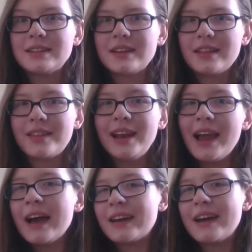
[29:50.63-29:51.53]
the
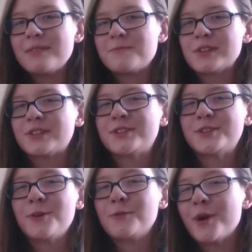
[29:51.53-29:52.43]
line I was
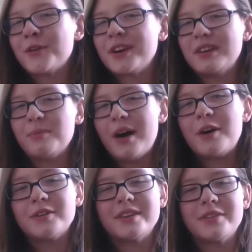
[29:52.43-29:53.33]
so worried
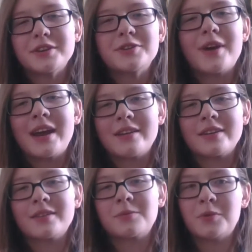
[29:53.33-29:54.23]
about in the
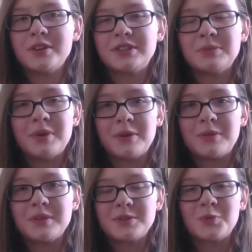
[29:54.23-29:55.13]
trailer was about
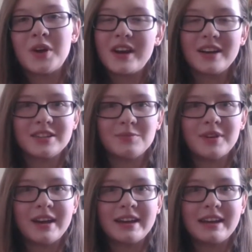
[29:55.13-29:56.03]
this one huntsman,
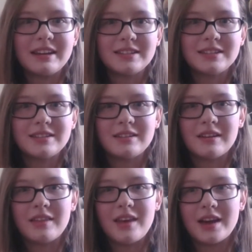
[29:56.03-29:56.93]
I guess,
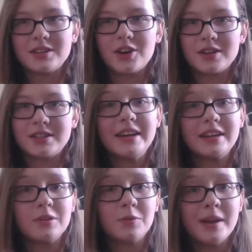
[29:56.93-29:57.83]
that got
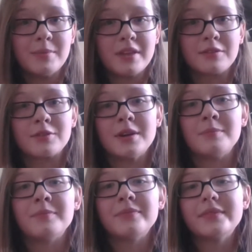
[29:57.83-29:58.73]
taken away by the
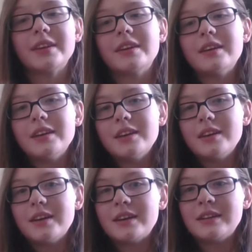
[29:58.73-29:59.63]
Grimm.
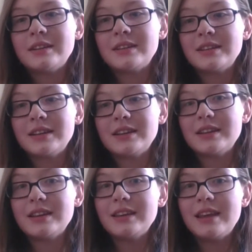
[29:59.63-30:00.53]
And
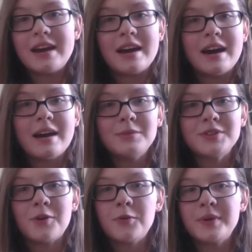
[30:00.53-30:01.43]
yeah, I was
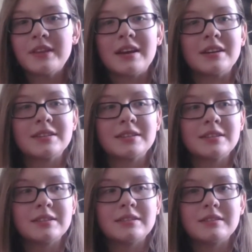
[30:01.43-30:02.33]
hoping that it's
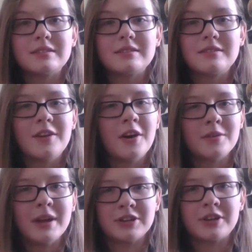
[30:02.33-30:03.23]
not a major